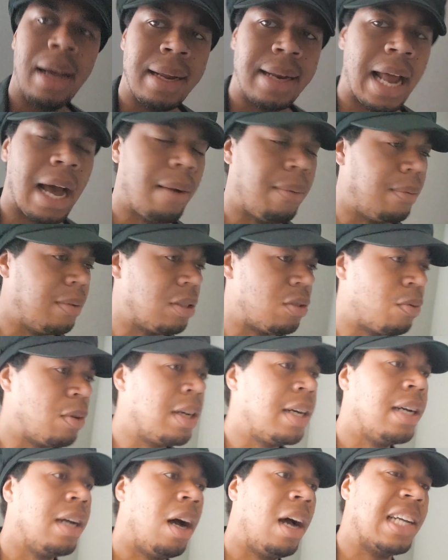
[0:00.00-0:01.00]
That was
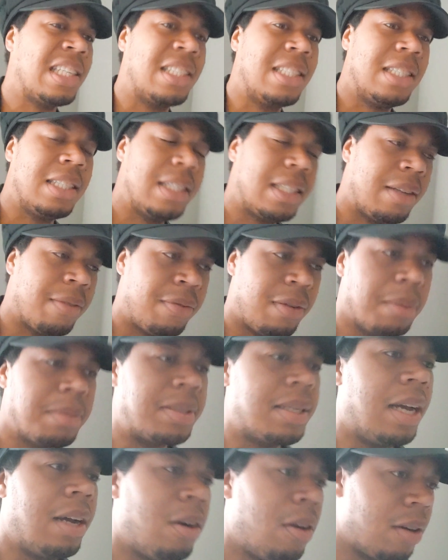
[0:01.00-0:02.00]
really us, the flip
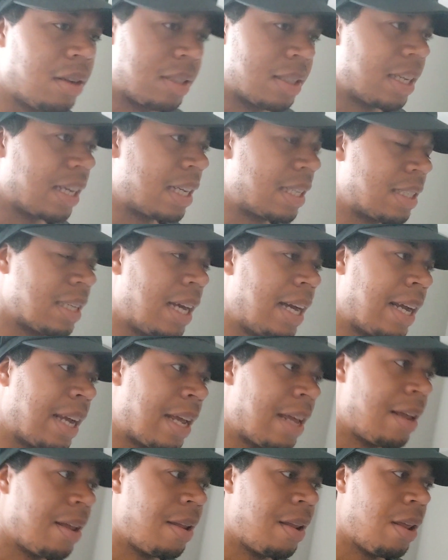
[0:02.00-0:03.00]
side, honestly, because,
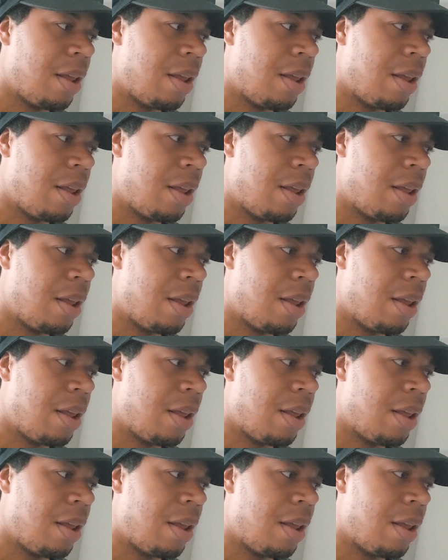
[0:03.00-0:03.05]
like,